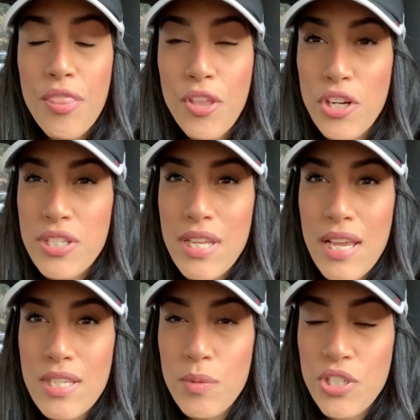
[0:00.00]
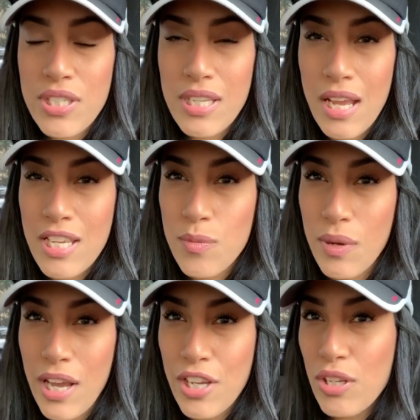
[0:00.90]
Thursdays, which is today, is
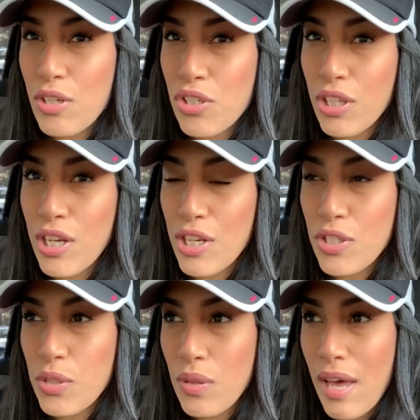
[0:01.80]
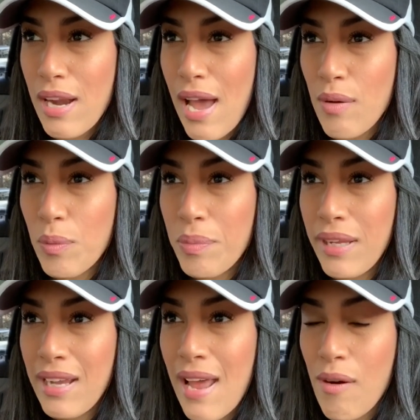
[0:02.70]
when I usually do that. I will
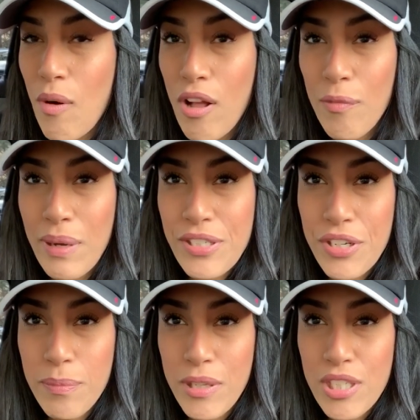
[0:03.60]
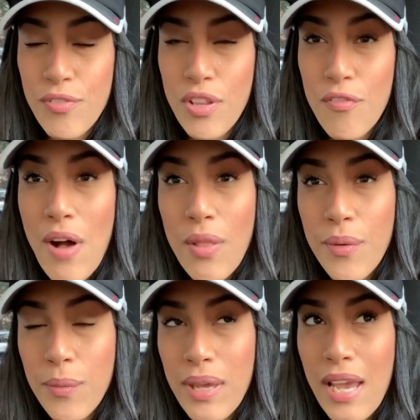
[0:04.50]
plan out all of my dinner meals for the
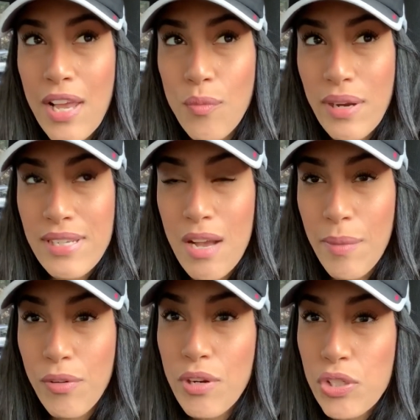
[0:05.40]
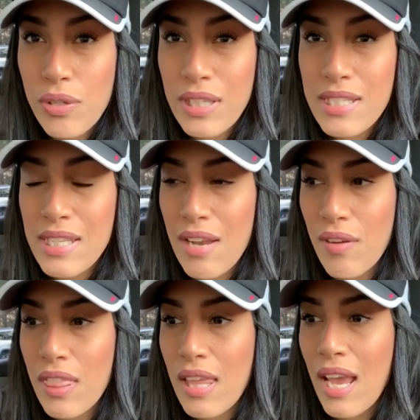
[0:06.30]
following week and write down my grocery list and
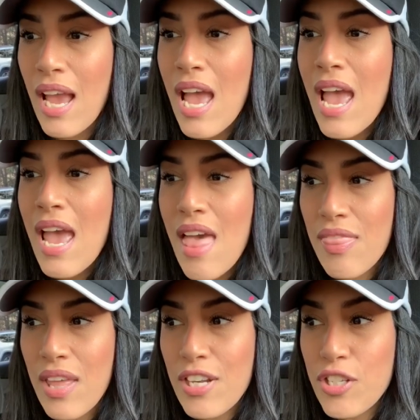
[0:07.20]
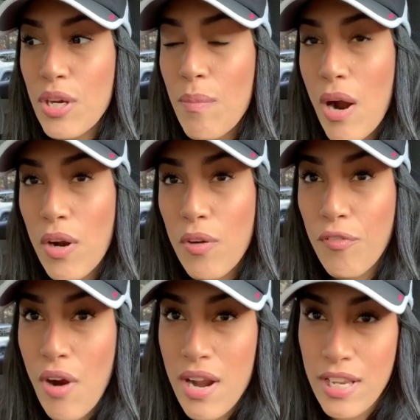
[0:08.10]
everything. And then tomorrow,
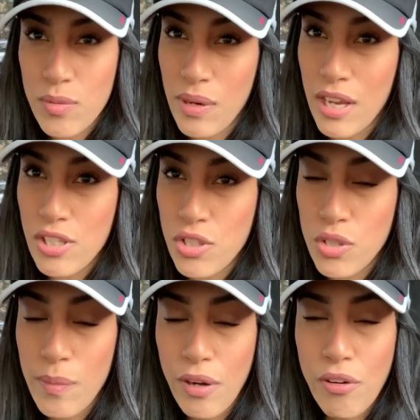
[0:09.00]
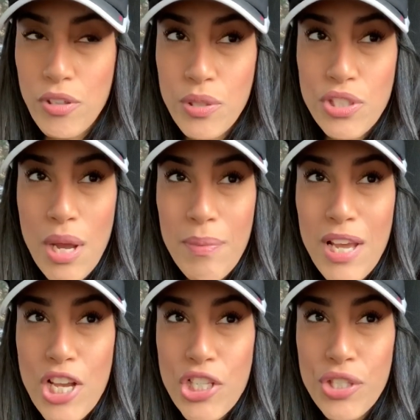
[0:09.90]
Friday, is when I do my grocery
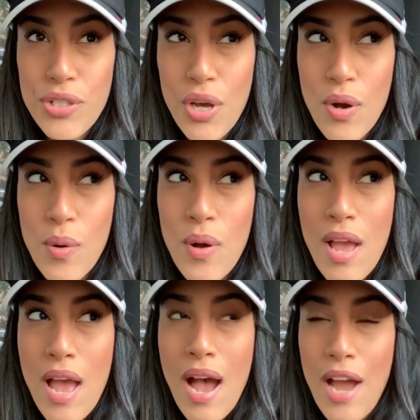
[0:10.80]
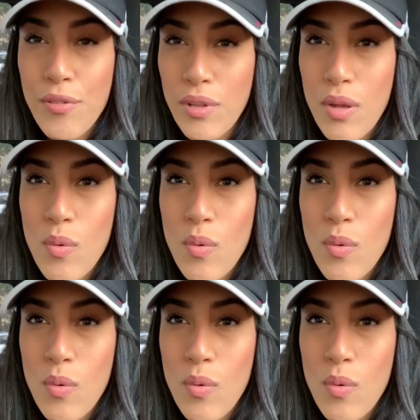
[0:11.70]
shopping. So I really